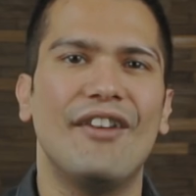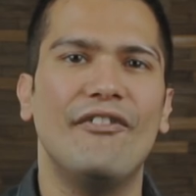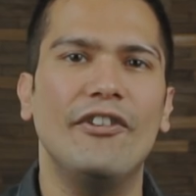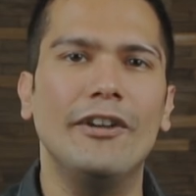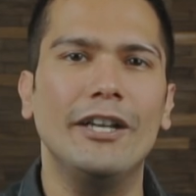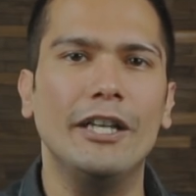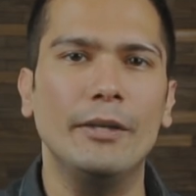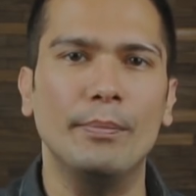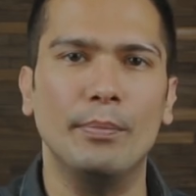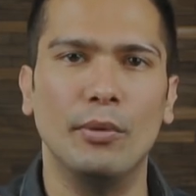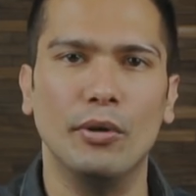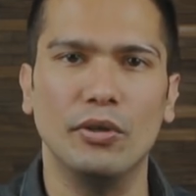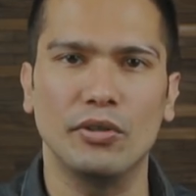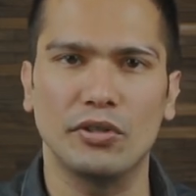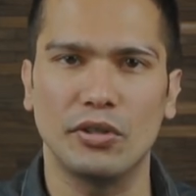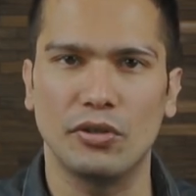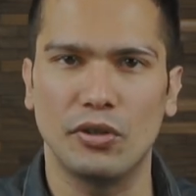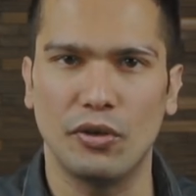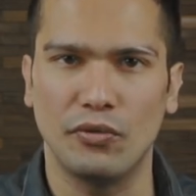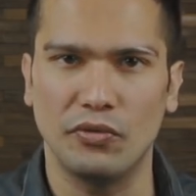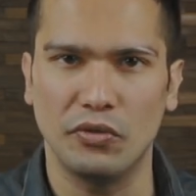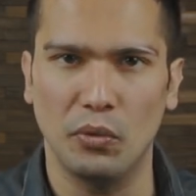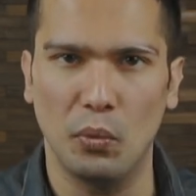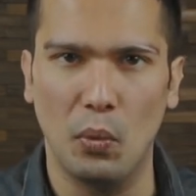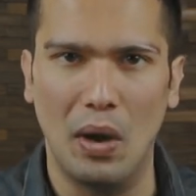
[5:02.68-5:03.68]
70%
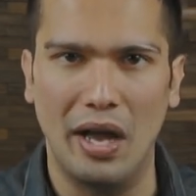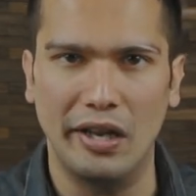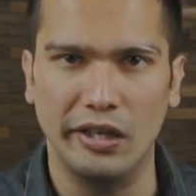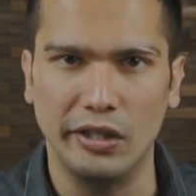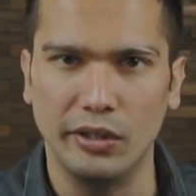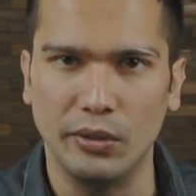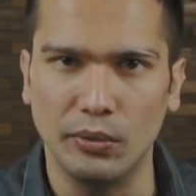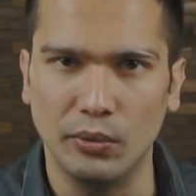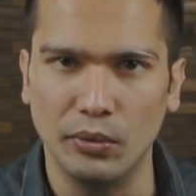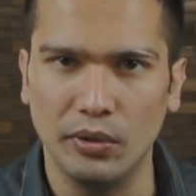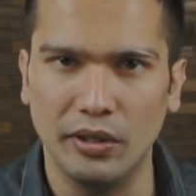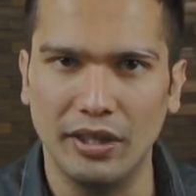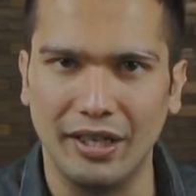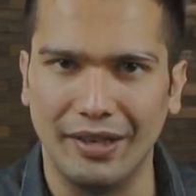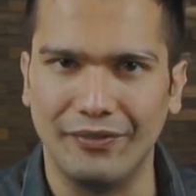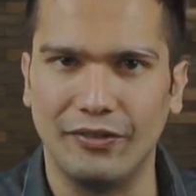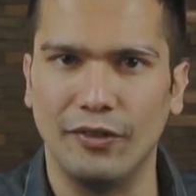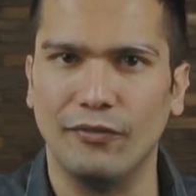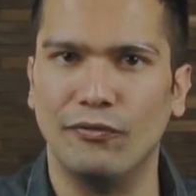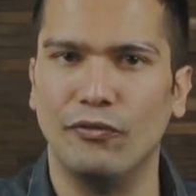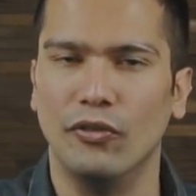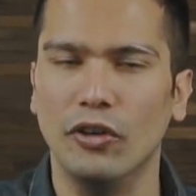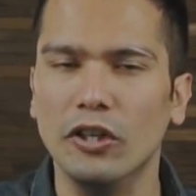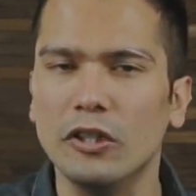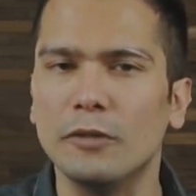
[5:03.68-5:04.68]
of the value. If
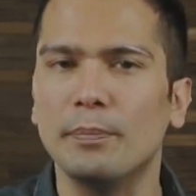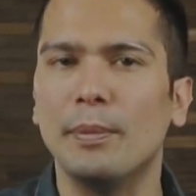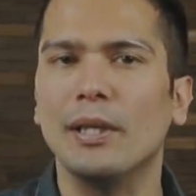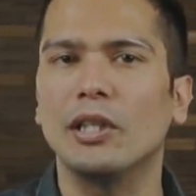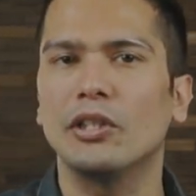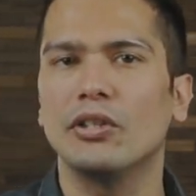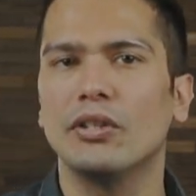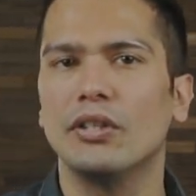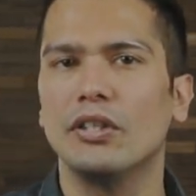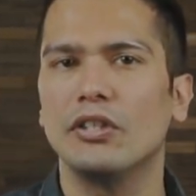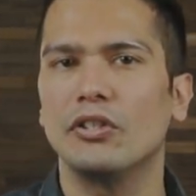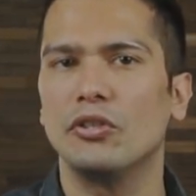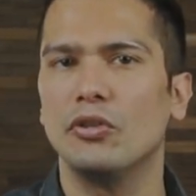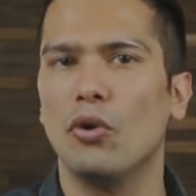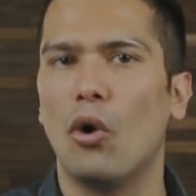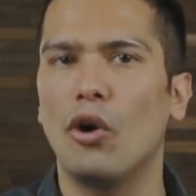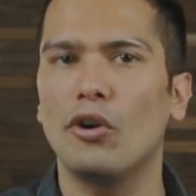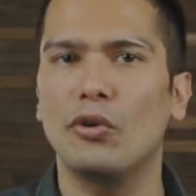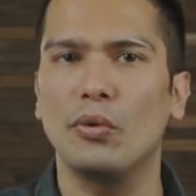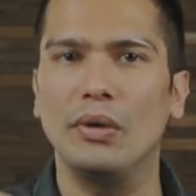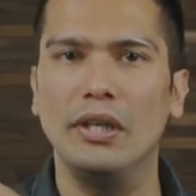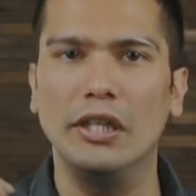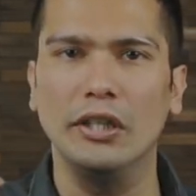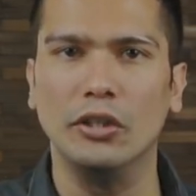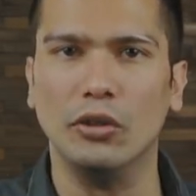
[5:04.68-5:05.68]
the first picture is
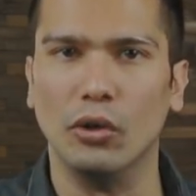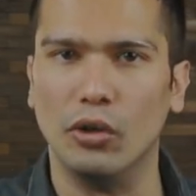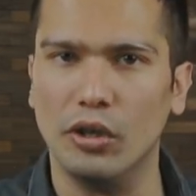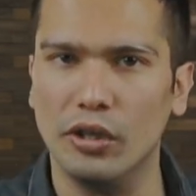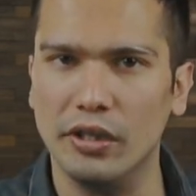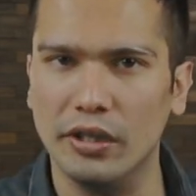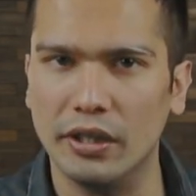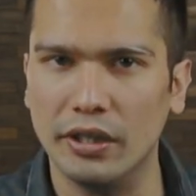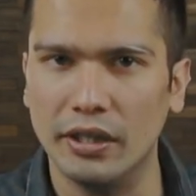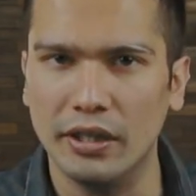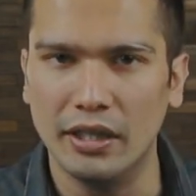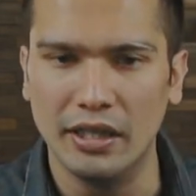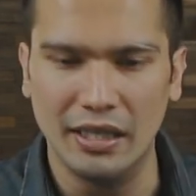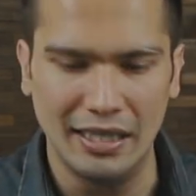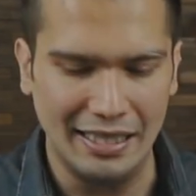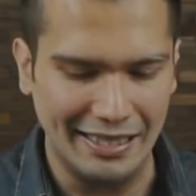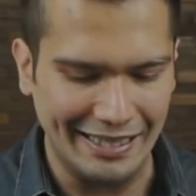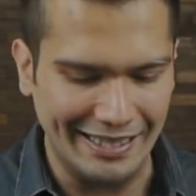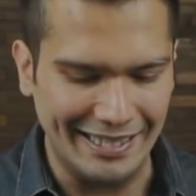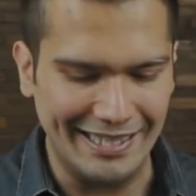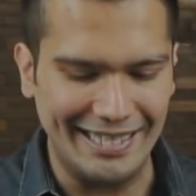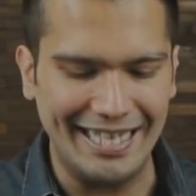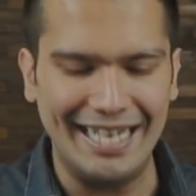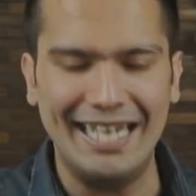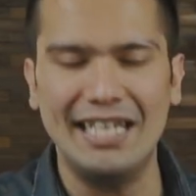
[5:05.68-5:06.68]
not really good,
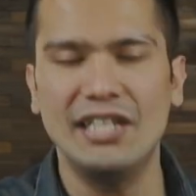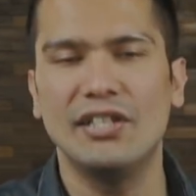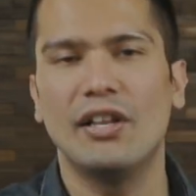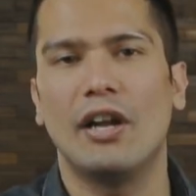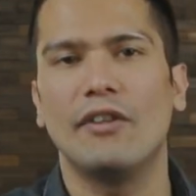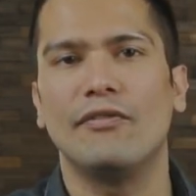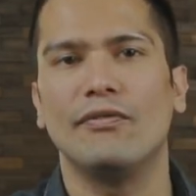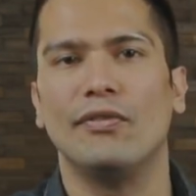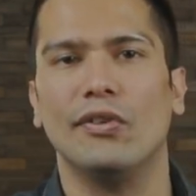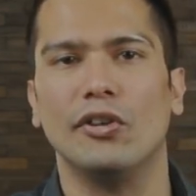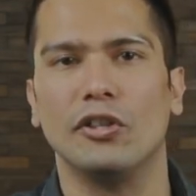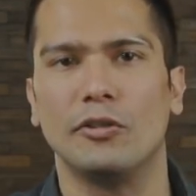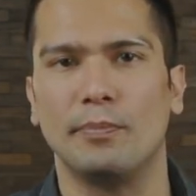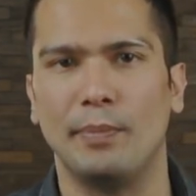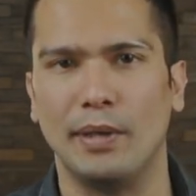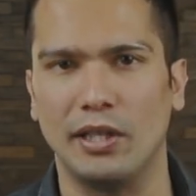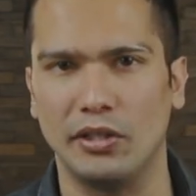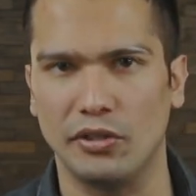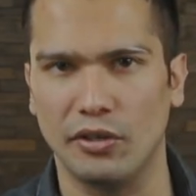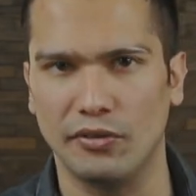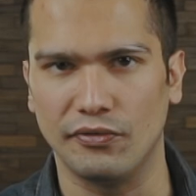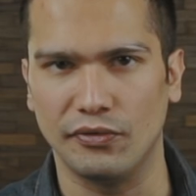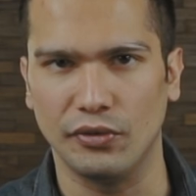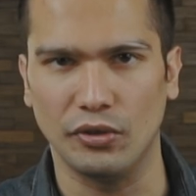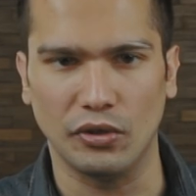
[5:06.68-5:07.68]
change that first
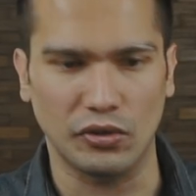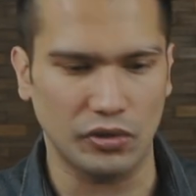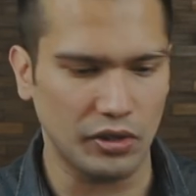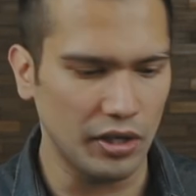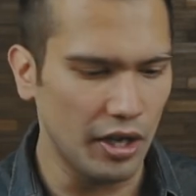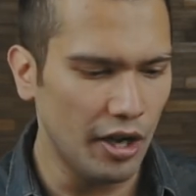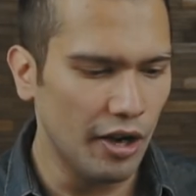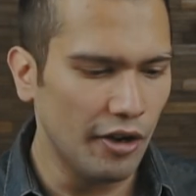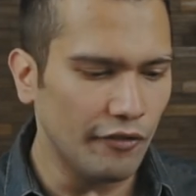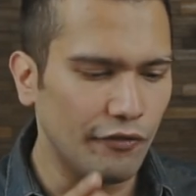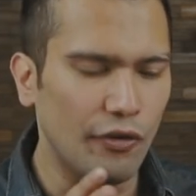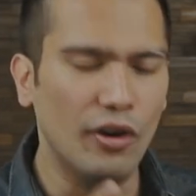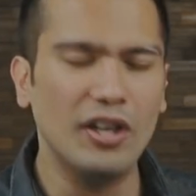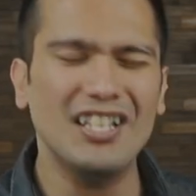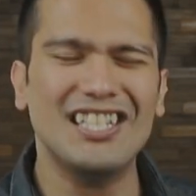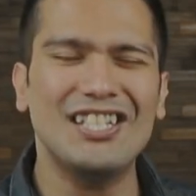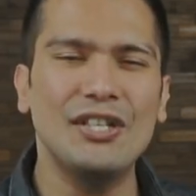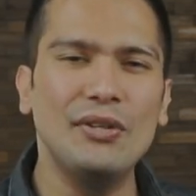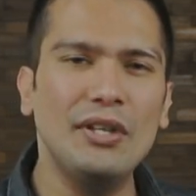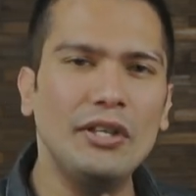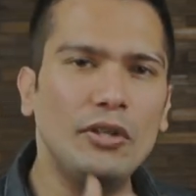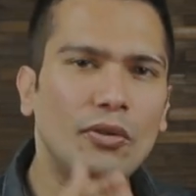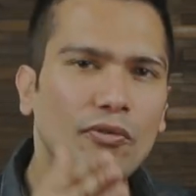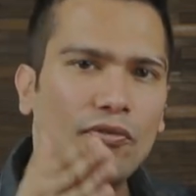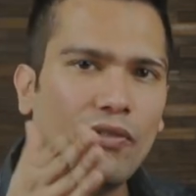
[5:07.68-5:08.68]
picture first. First,
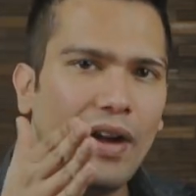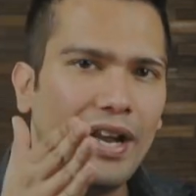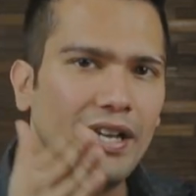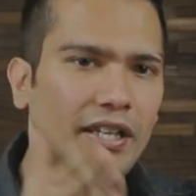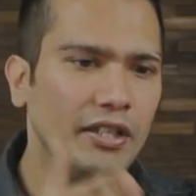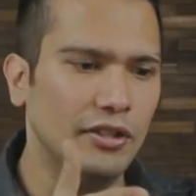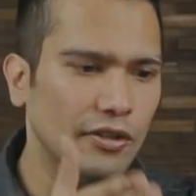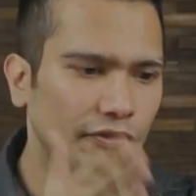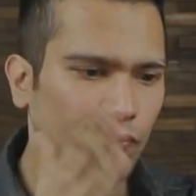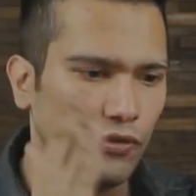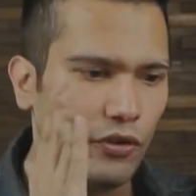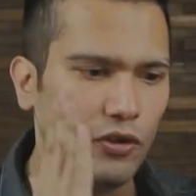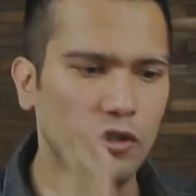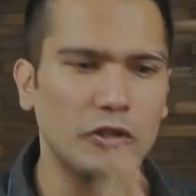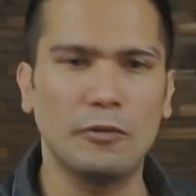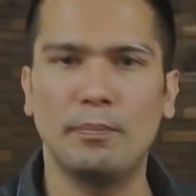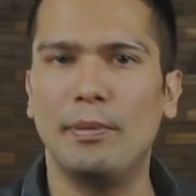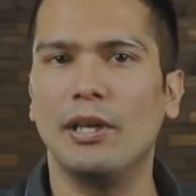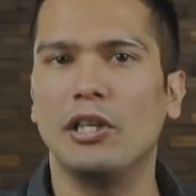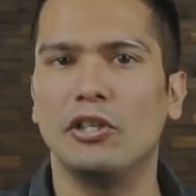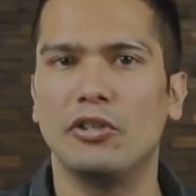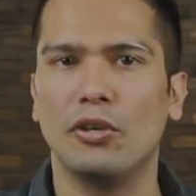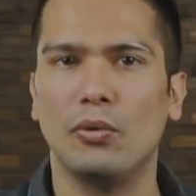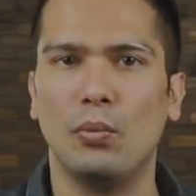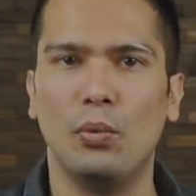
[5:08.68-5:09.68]
you need to find the first
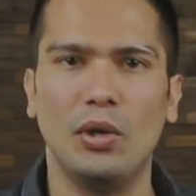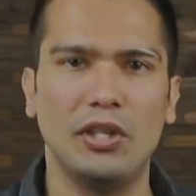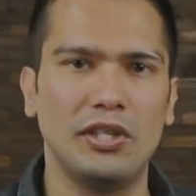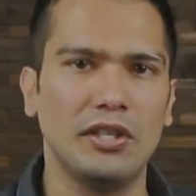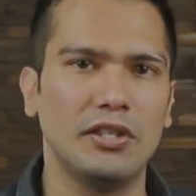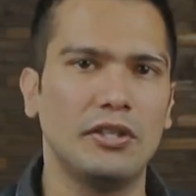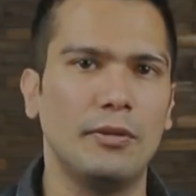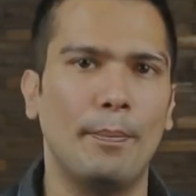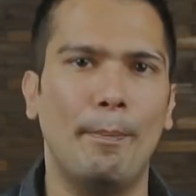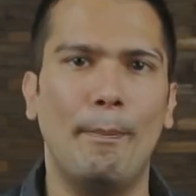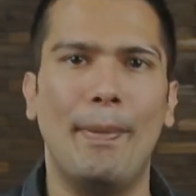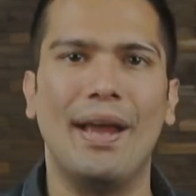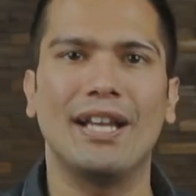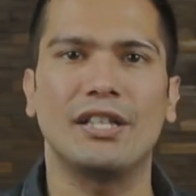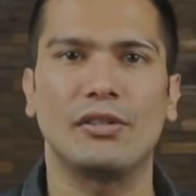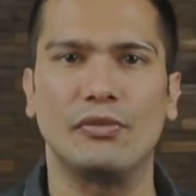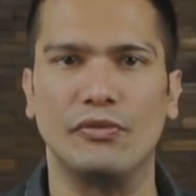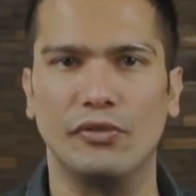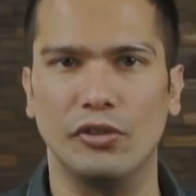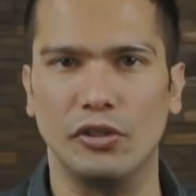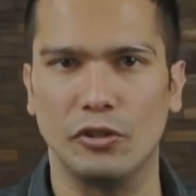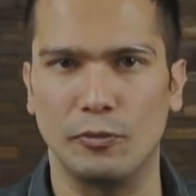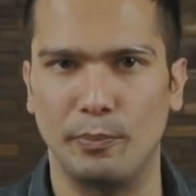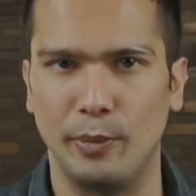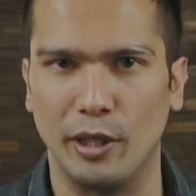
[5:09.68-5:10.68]
picture, which is the best
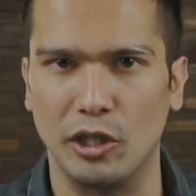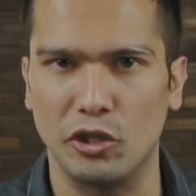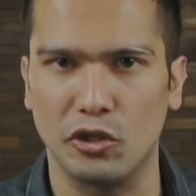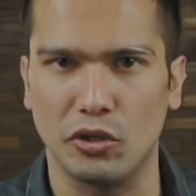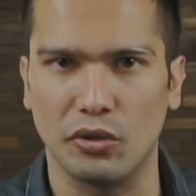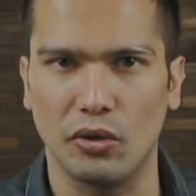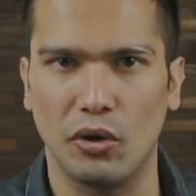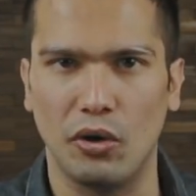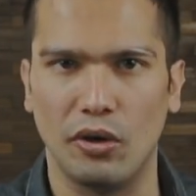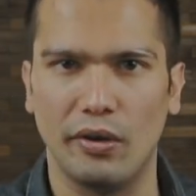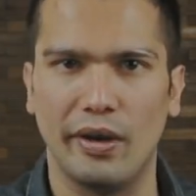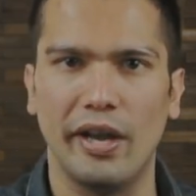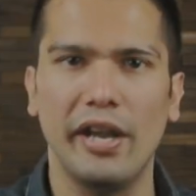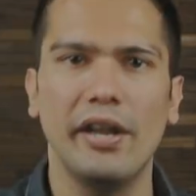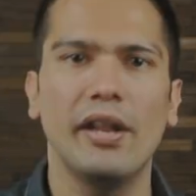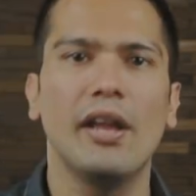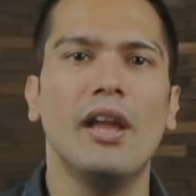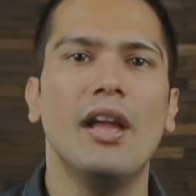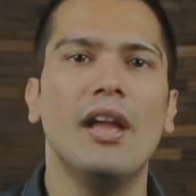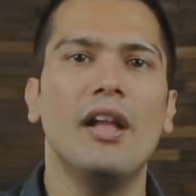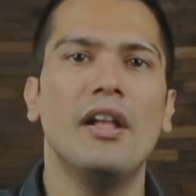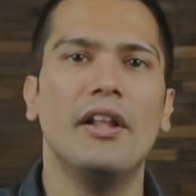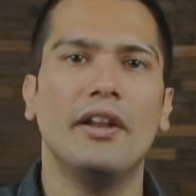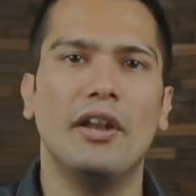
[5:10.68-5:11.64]
first picture. Alright?